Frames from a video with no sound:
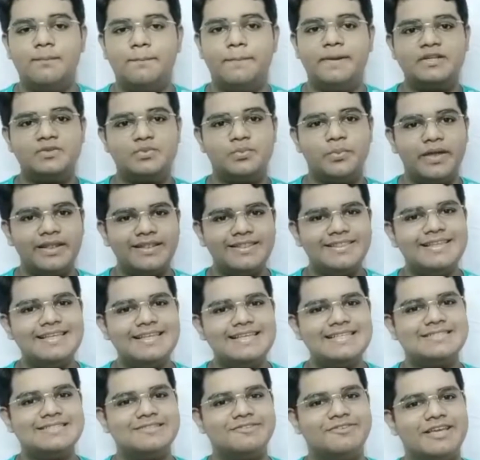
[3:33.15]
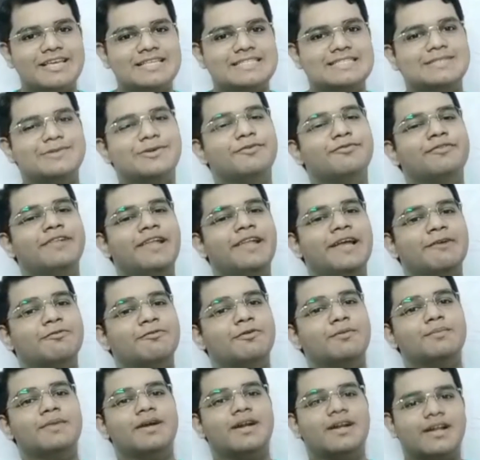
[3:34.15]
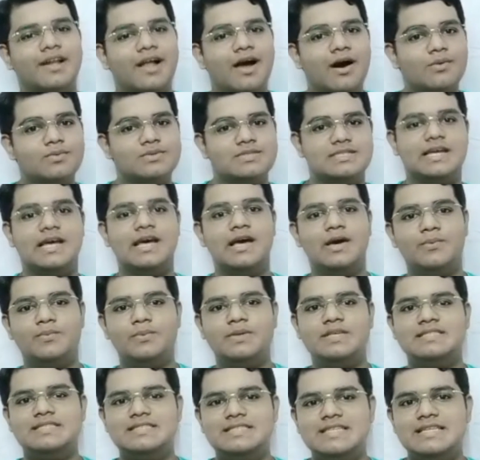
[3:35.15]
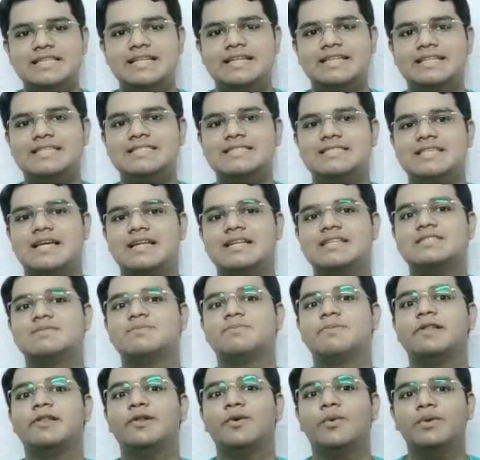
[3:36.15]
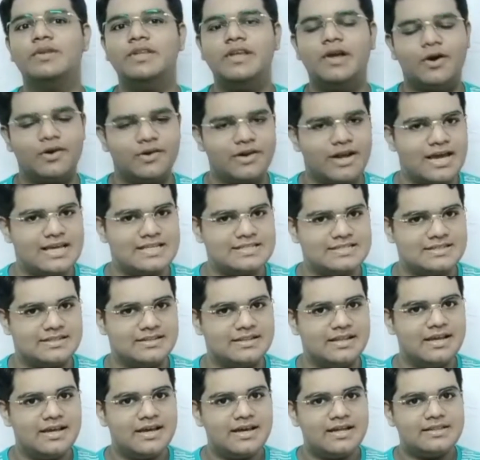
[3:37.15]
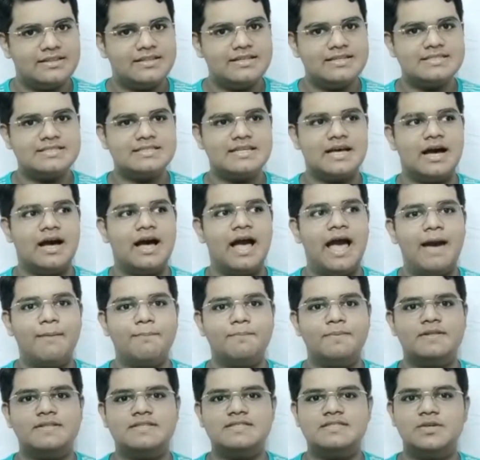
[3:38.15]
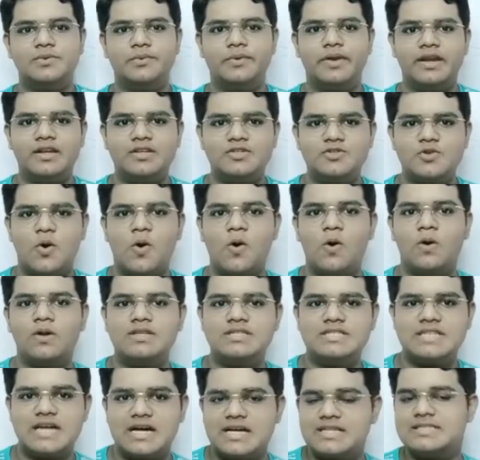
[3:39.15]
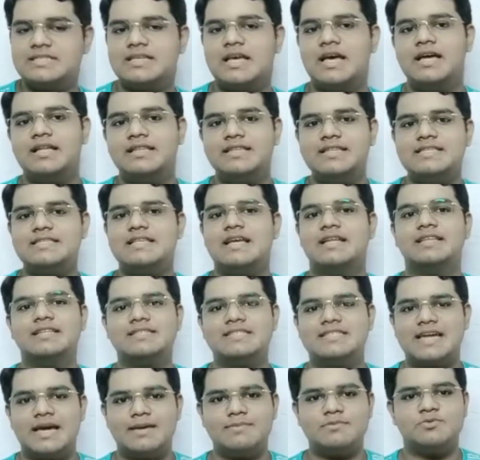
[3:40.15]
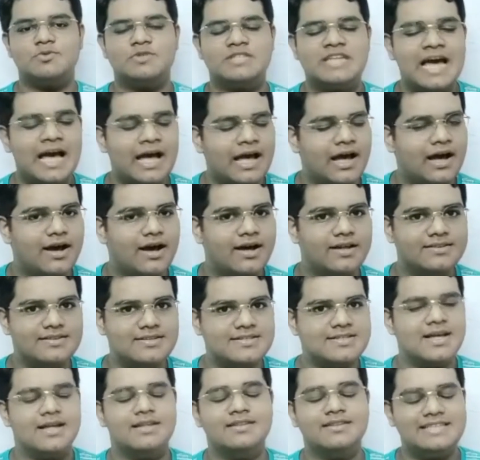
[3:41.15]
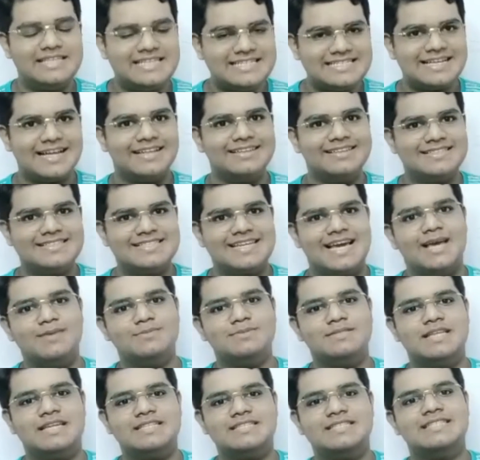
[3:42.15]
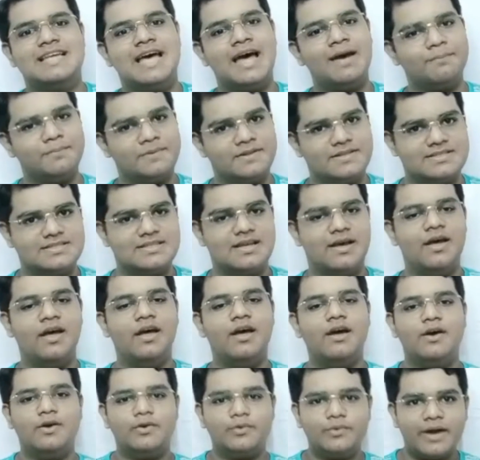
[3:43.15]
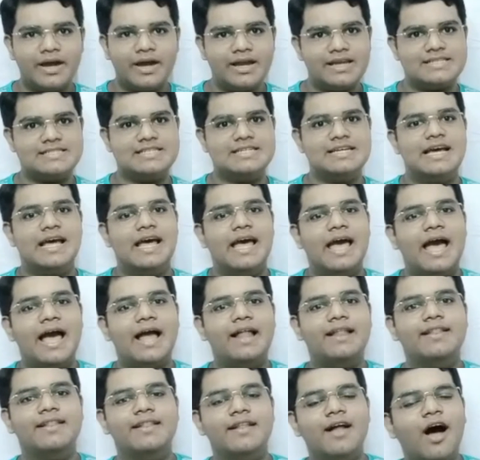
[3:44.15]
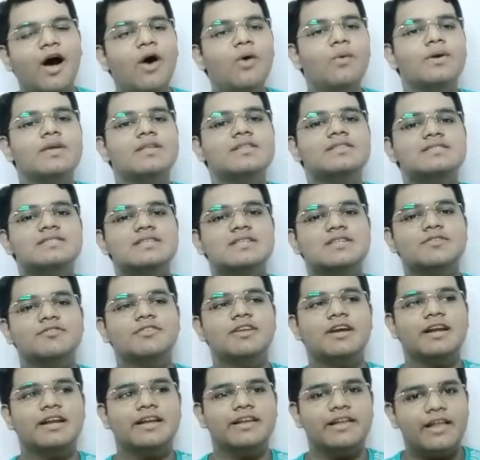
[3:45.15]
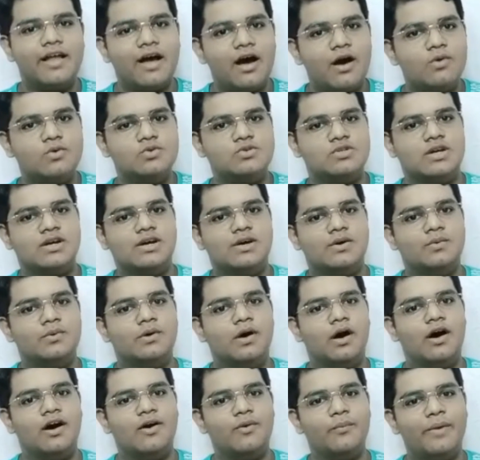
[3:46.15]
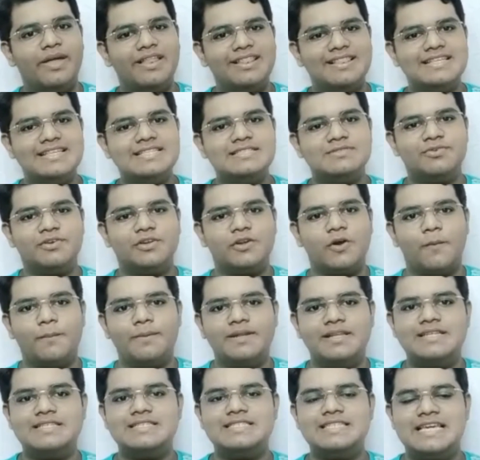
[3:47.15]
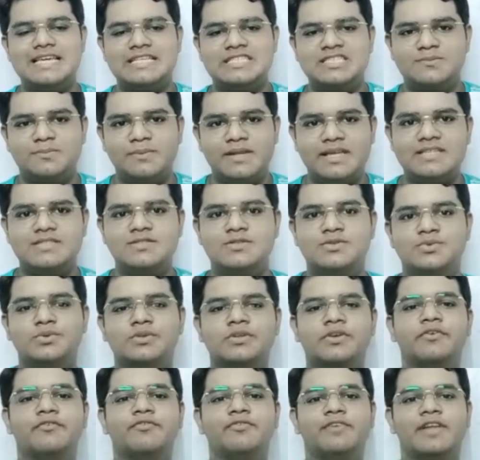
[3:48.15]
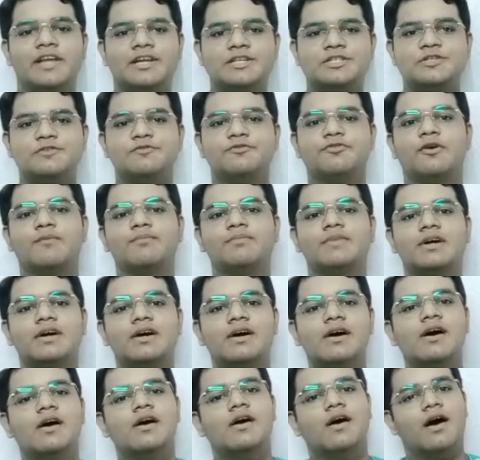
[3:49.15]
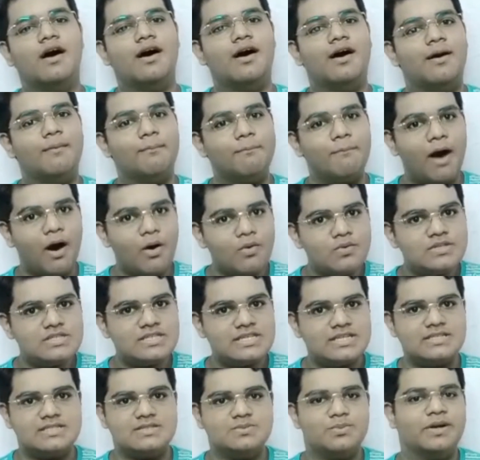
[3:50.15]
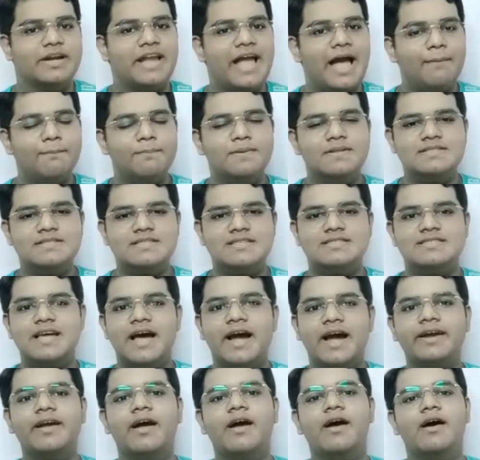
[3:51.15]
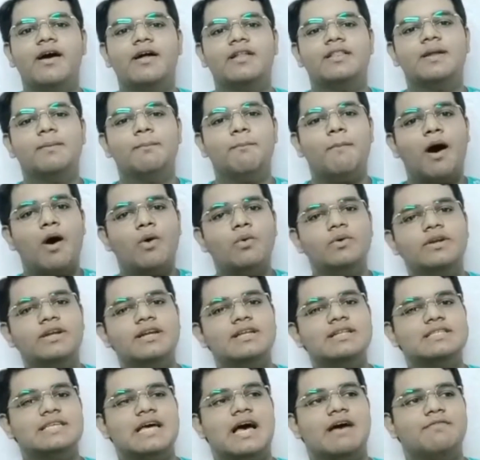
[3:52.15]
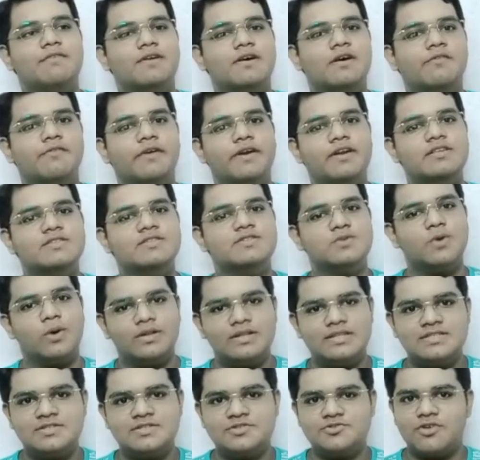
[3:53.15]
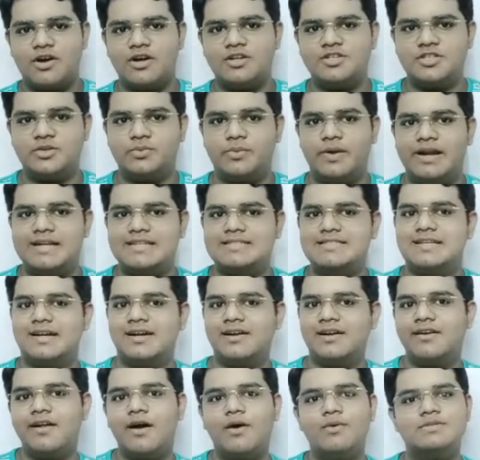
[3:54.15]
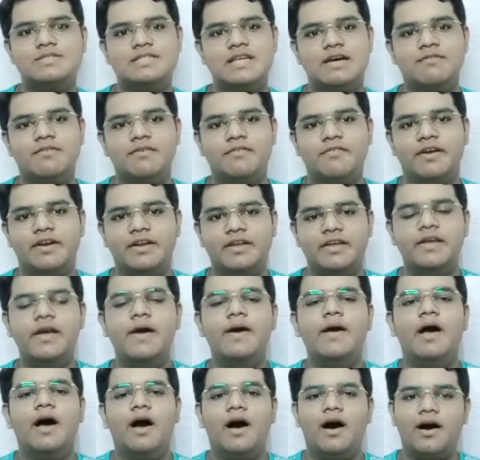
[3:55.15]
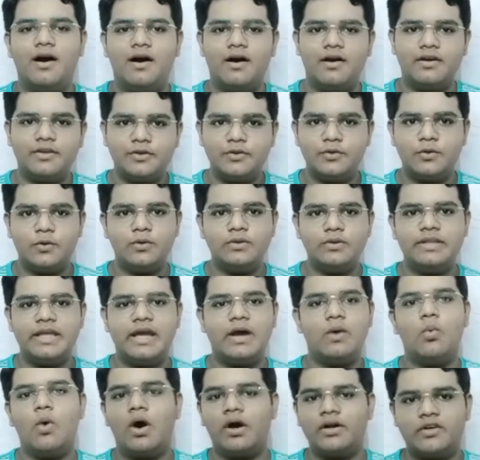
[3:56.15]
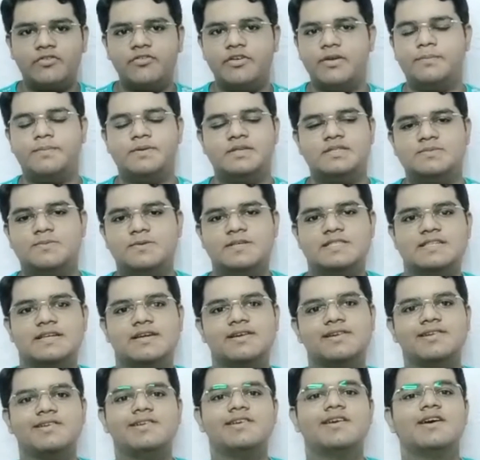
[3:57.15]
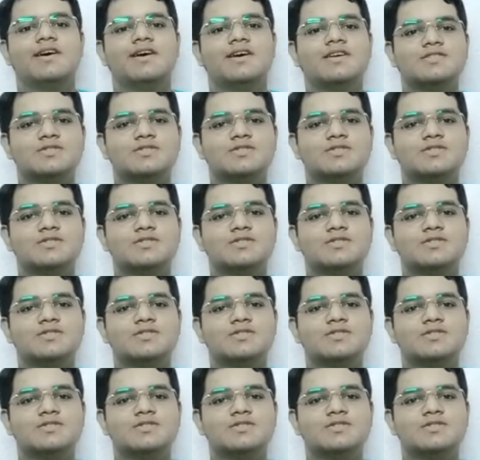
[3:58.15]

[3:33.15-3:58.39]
But when these rays reflect from the clouds, we see that the sun is below the horizon. This uh, happens during dawn, dusk. These are the times which uh, these are the times that it happens, right? And now instead of the cloud, uh, when this phenomenon takes place through the reflection from the uh, mountains, what happens is that the mountains have a very solid structure, whereas the clouds have a very, uh, you know, they are water vapors basically.